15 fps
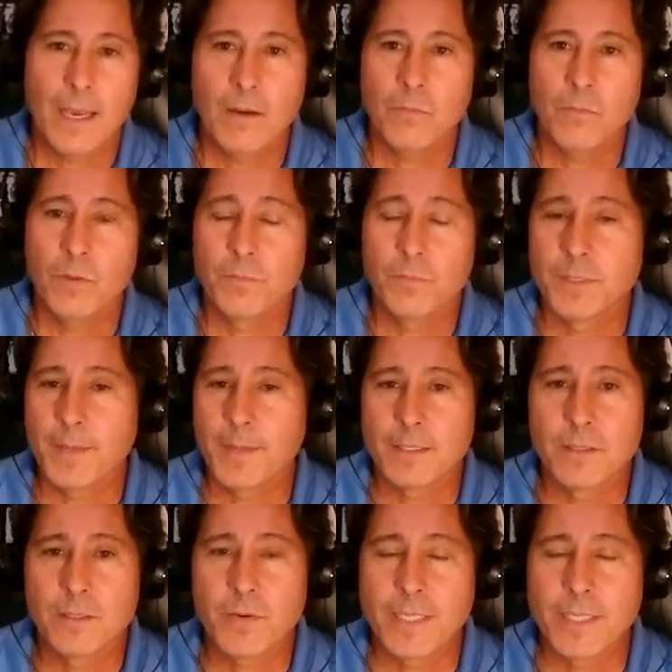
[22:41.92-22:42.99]
With respect
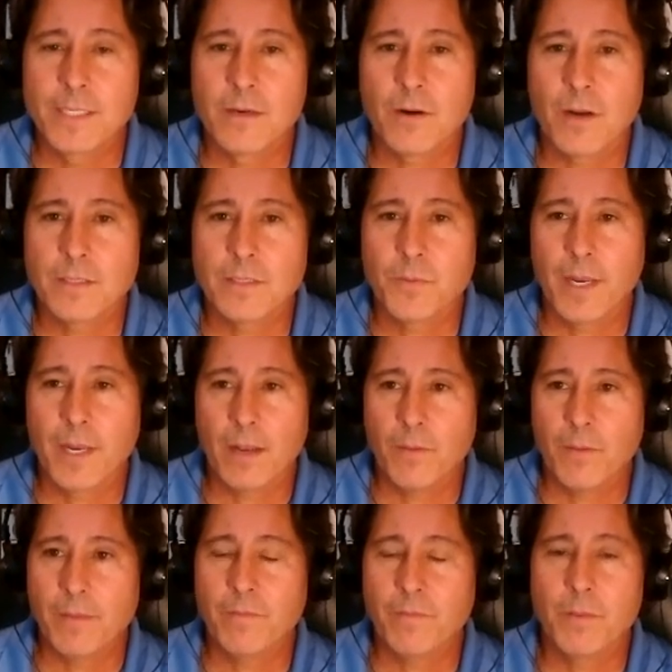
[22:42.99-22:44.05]
to Tracy Crosswhite, I
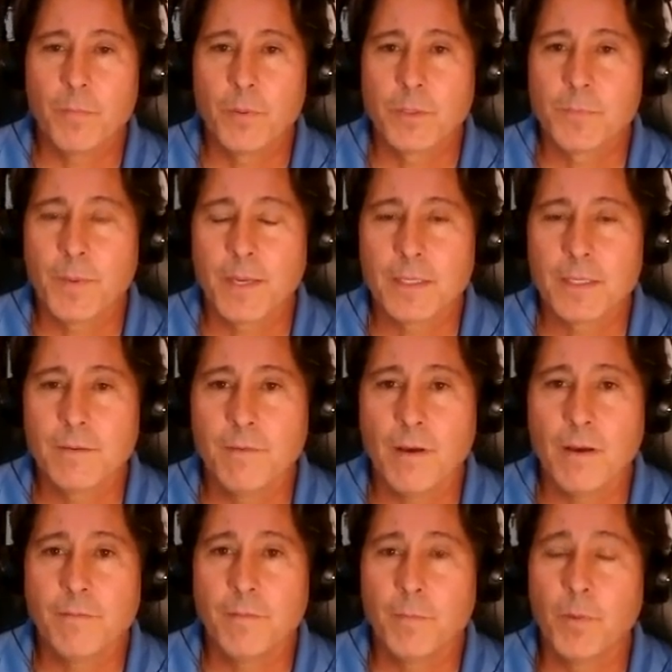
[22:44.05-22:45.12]
write from the perspective
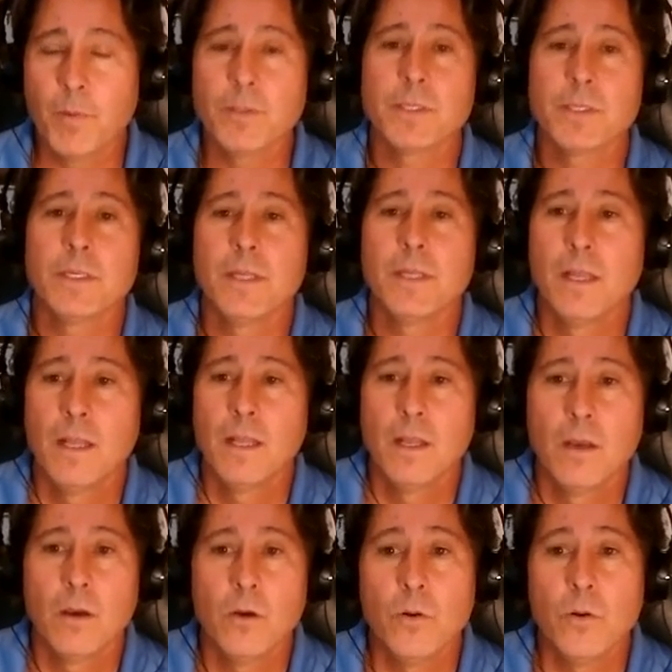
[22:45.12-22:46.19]
of a person
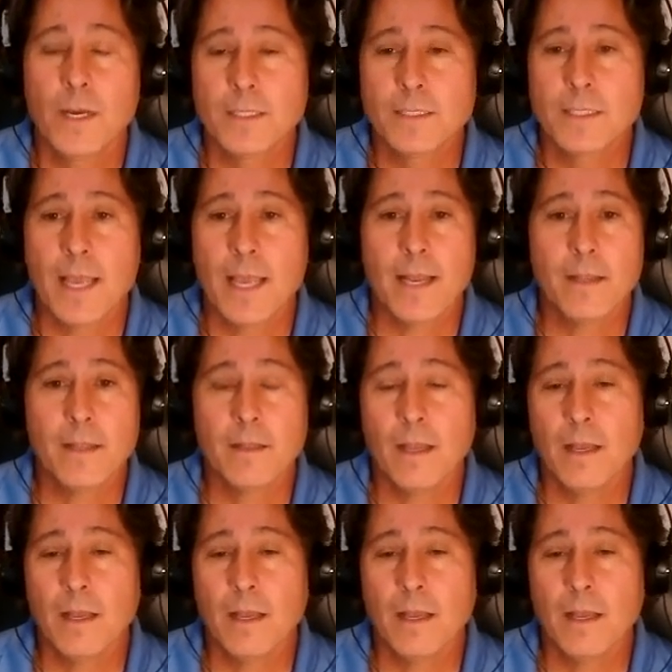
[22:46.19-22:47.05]
who has had